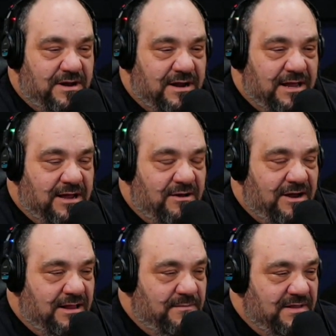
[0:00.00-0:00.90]
and I go, all
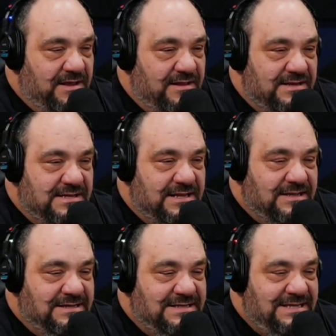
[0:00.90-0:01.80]
right, let me look at this, and I
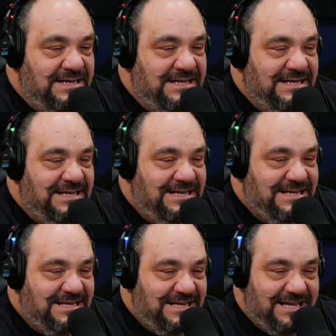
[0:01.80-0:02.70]
go, z, z,
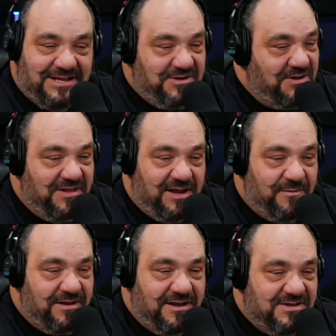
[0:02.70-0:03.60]
z. That's all
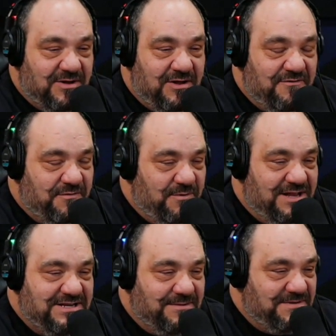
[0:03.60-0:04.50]
Letterman. That's all from
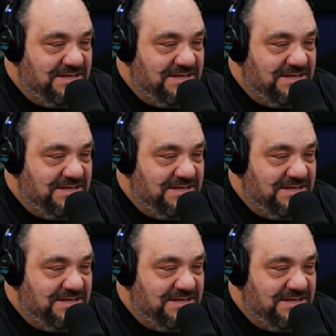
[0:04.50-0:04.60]
watching them."